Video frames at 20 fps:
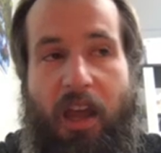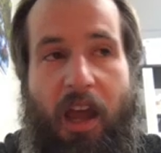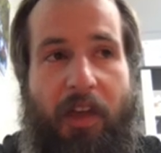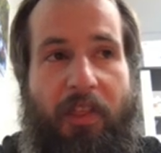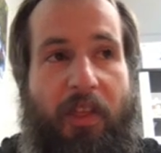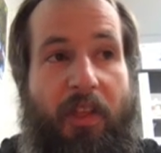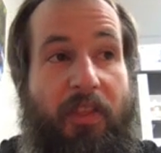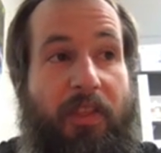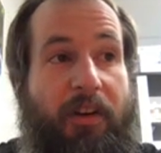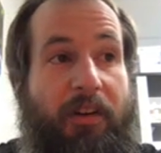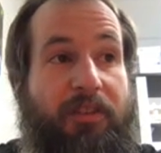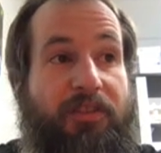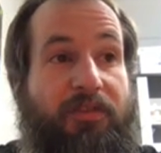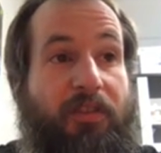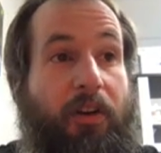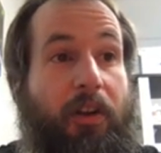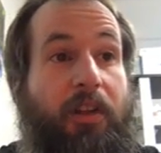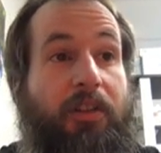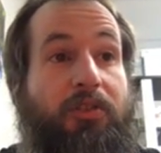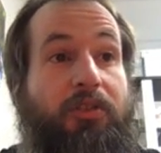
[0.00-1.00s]
I thought that was
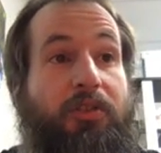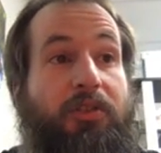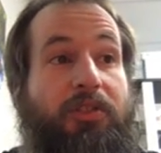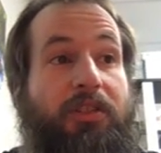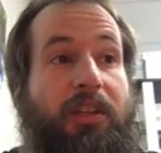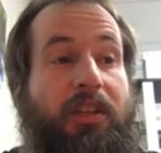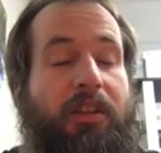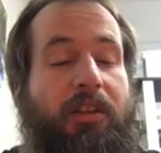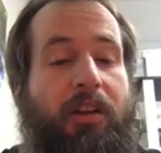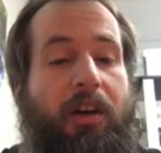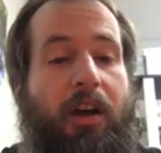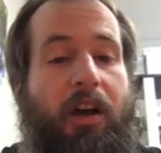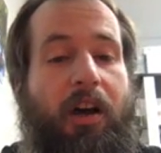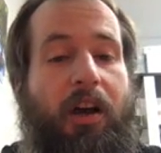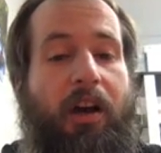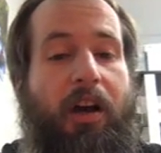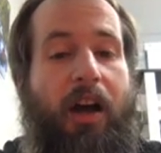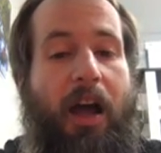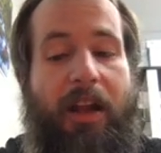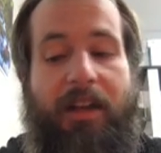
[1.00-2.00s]
very interesting.
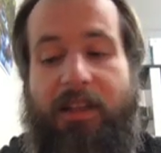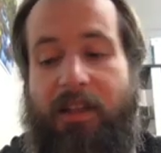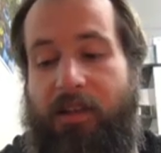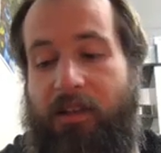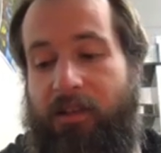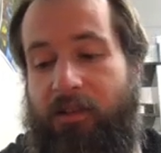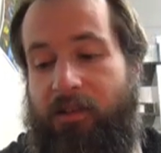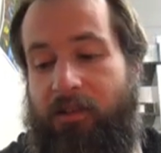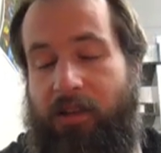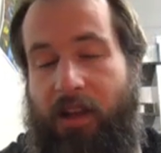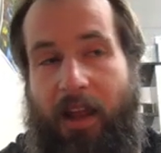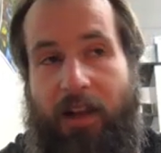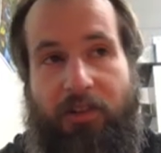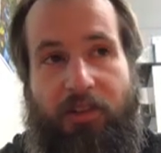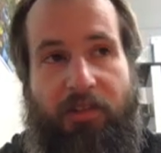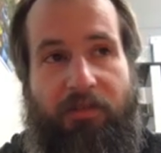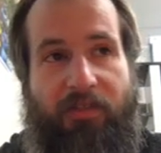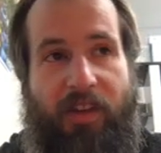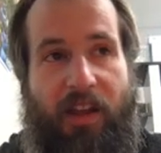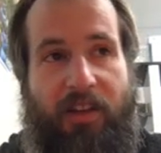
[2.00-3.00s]
I didn't
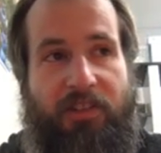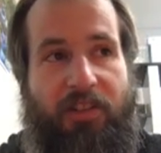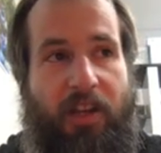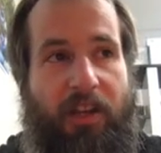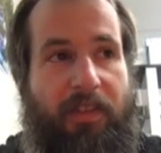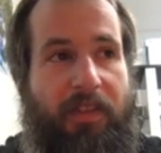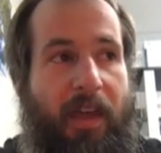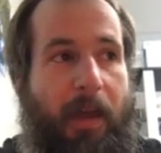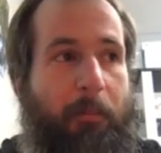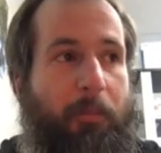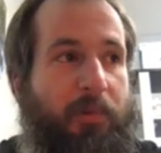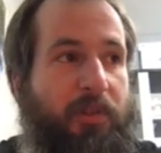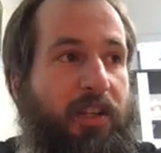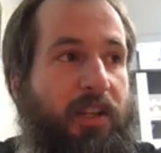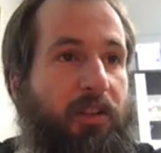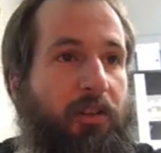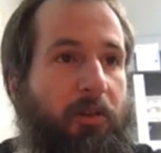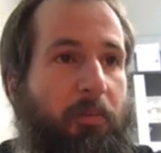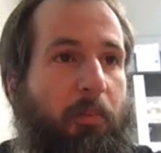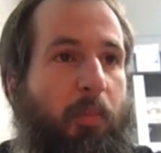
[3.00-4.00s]
actually fact check that
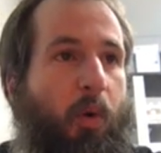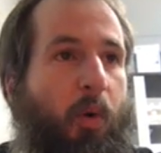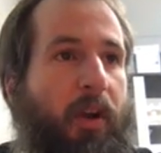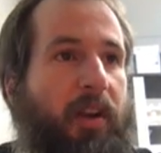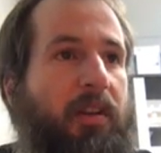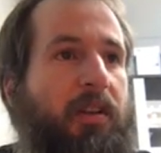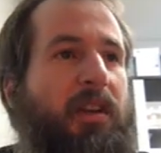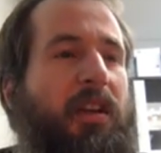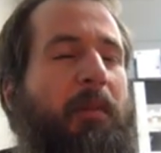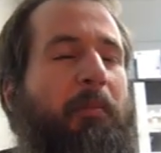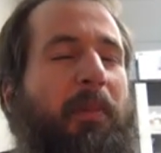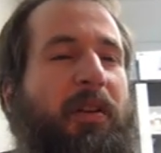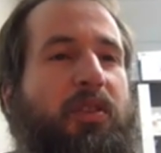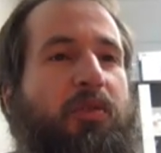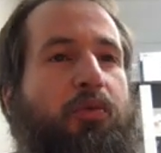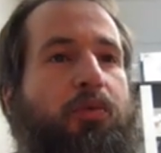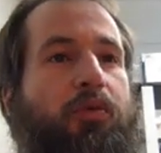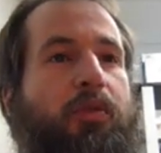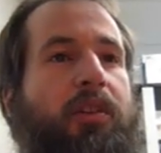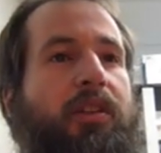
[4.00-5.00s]
particular point, but
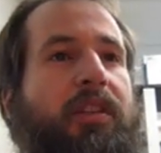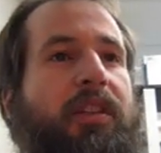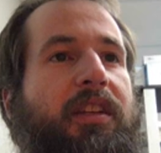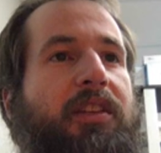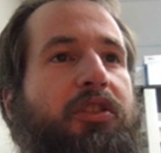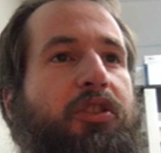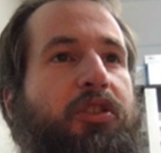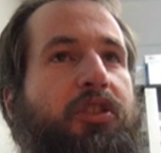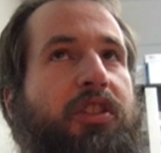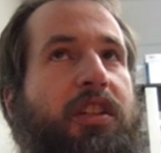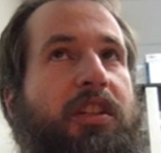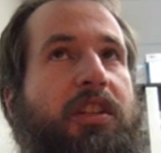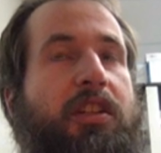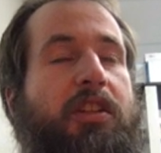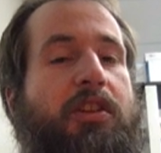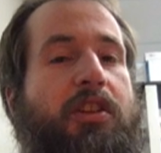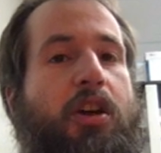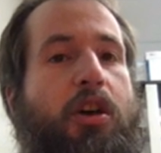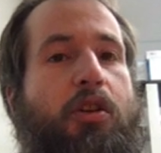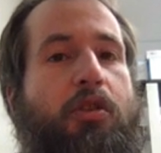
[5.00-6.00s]
it's really interesting to
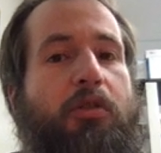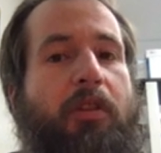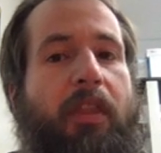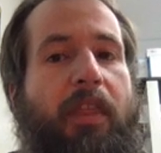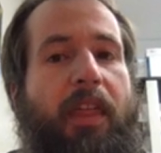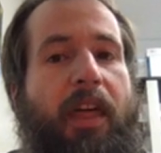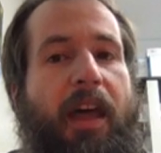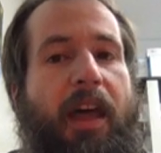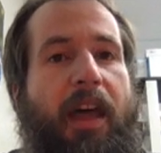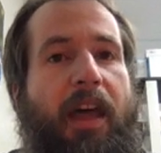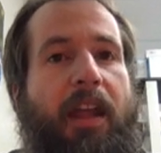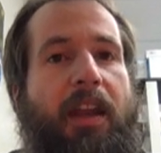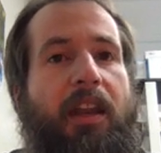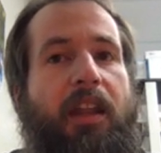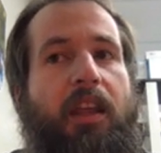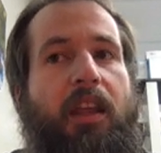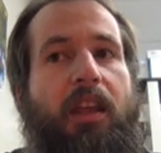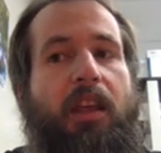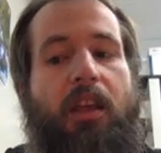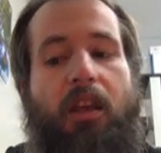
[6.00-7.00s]
note that
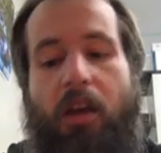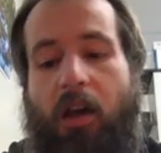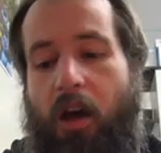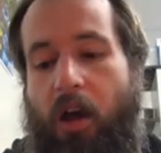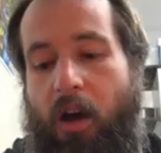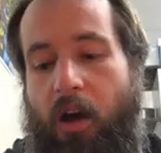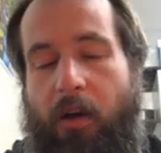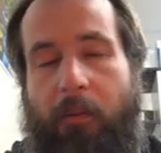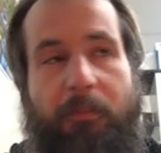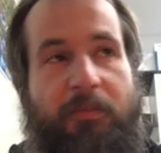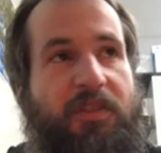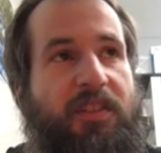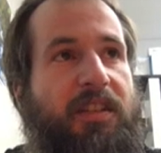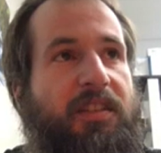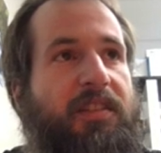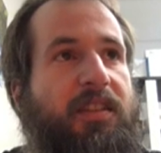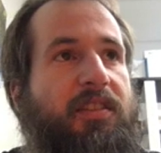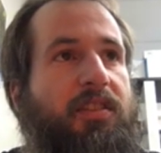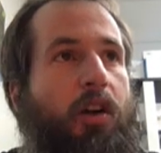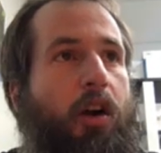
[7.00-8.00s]
since this